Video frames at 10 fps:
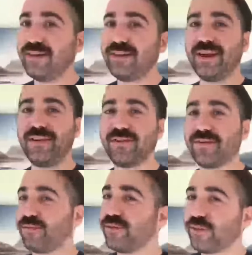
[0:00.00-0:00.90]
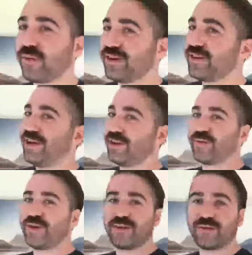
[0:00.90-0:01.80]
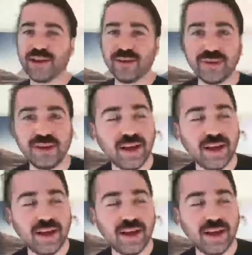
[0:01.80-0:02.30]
that is the right title for this film.